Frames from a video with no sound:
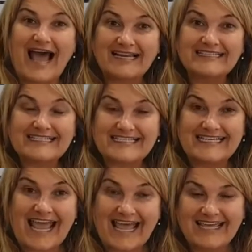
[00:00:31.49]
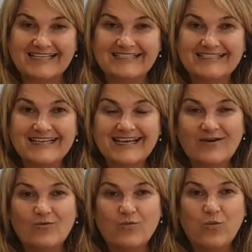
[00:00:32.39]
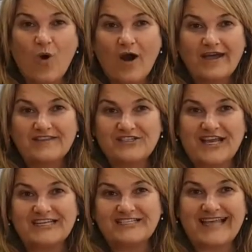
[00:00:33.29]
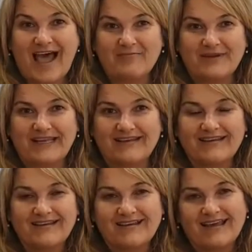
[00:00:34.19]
understand why the change is happening